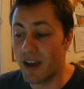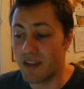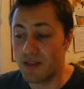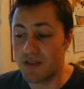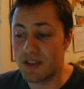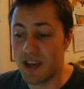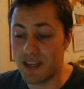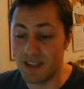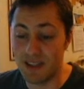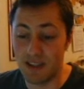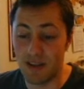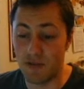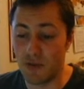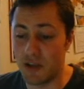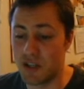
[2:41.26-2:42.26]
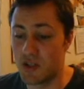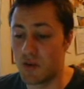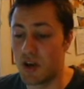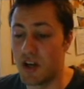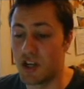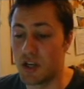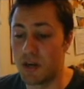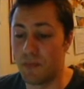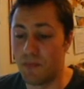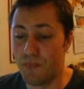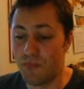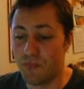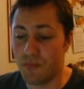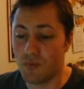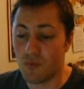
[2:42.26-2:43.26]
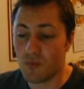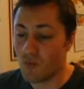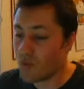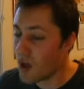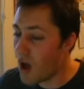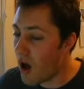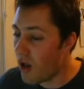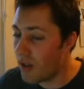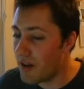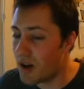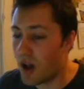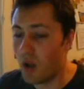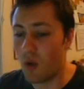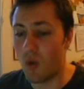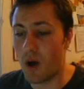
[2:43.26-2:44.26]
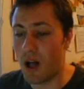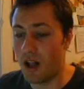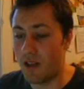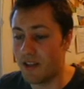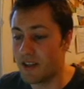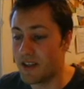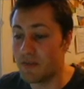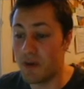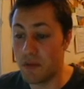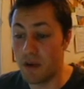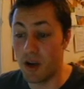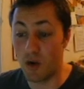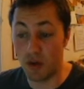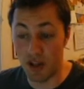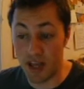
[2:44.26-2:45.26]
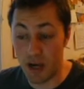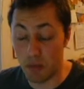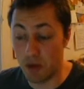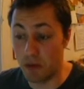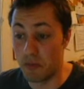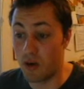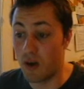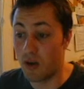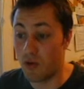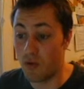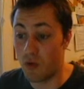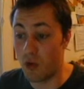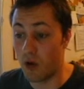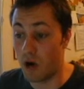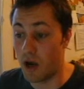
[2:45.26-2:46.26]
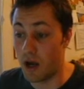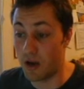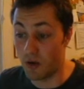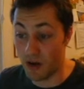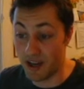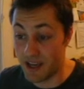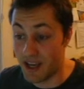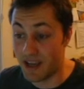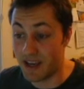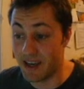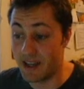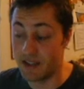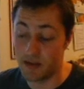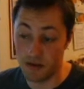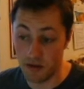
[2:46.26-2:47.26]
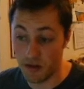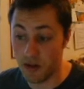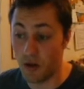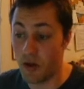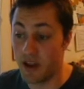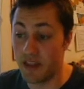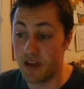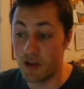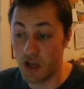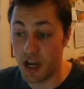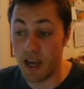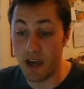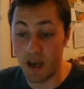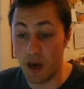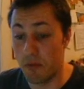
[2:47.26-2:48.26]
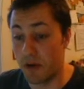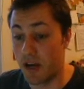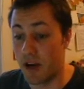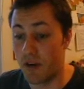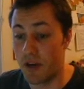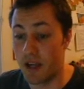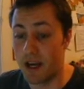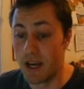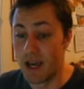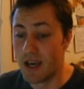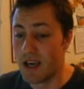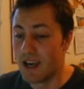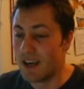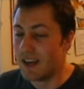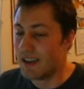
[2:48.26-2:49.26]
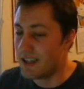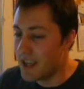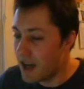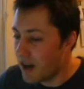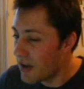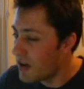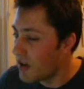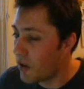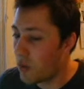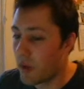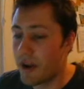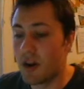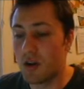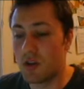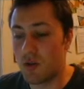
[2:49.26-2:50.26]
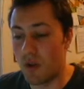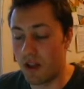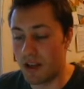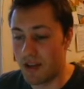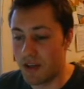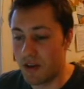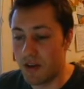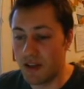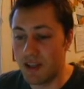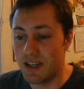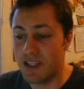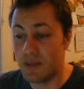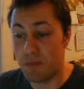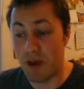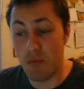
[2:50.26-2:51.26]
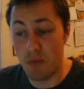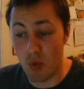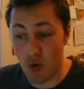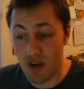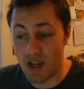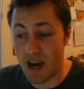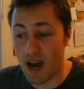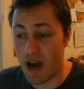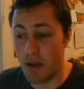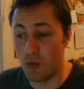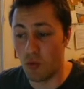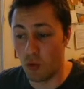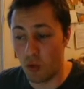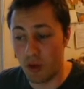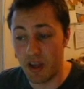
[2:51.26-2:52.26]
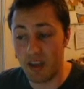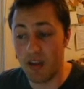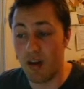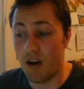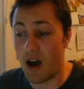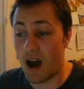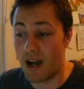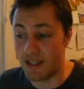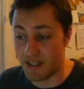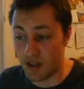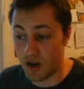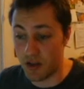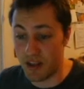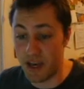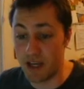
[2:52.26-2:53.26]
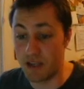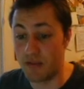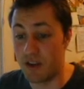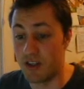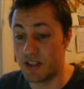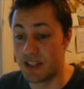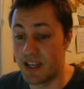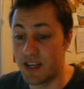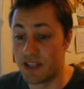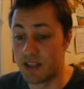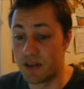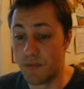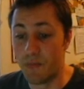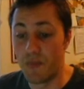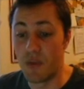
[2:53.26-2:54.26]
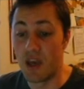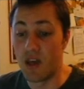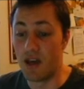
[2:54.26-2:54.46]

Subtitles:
are exercises in frustration. All in all, while this may be a relatable book for grade 10 kids, the grade that Jake and company are in, young adult readers will undoubtedly spend more time rolling their eyes than on the edge of their seats.